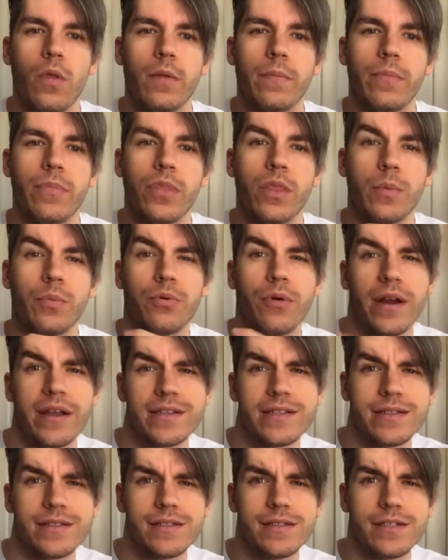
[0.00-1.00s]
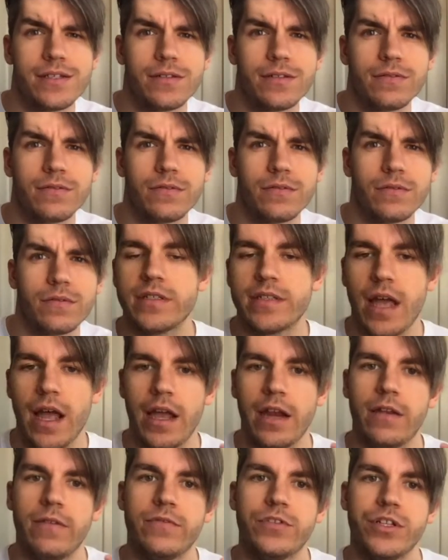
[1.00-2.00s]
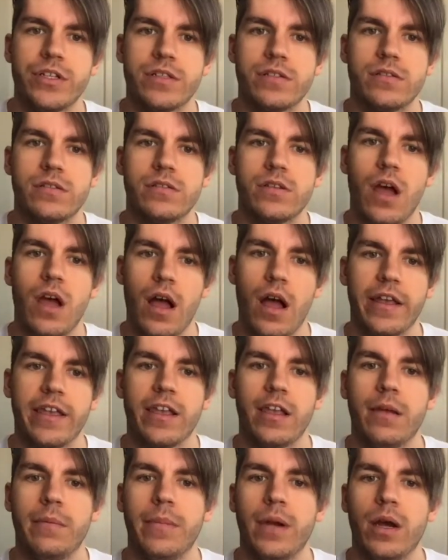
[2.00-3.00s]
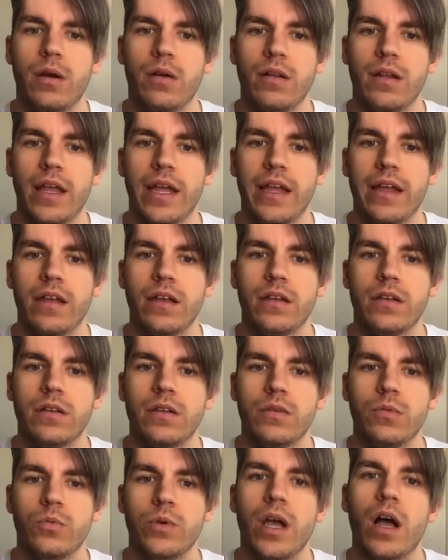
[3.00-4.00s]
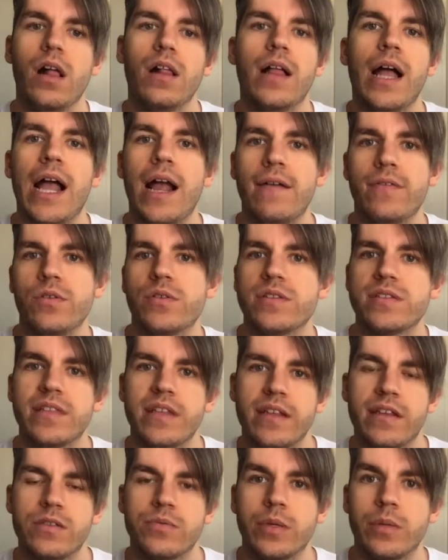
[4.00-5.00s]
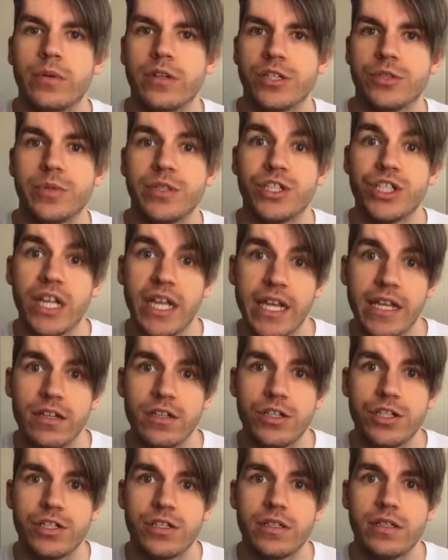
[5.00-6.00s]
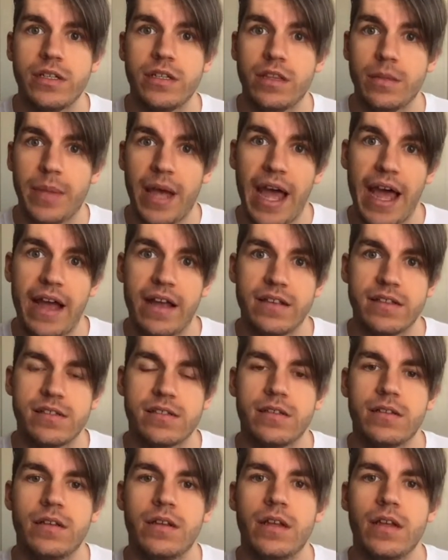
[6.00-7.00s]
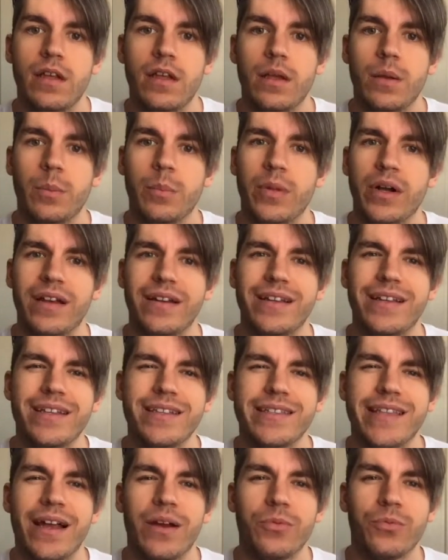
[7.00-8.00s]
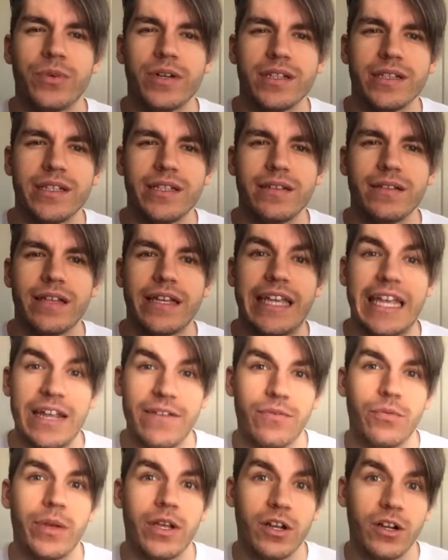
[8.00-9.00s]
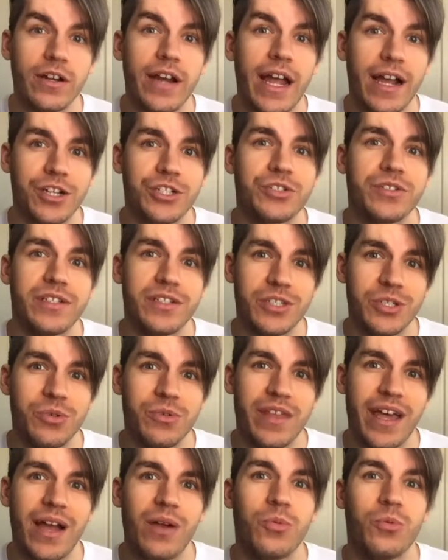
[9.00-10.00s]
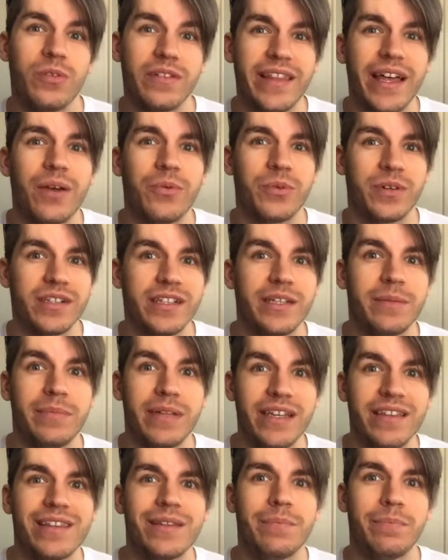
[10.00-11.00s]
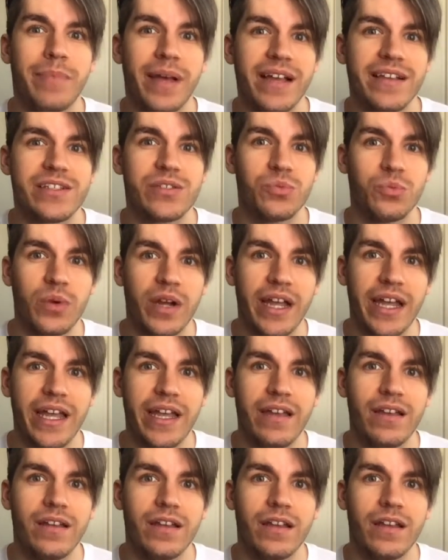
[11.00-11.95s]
the present, kind of just talking about like we all have those things we wish we changed in the past, but is that really, like, if we could actually do that, would that really be the best way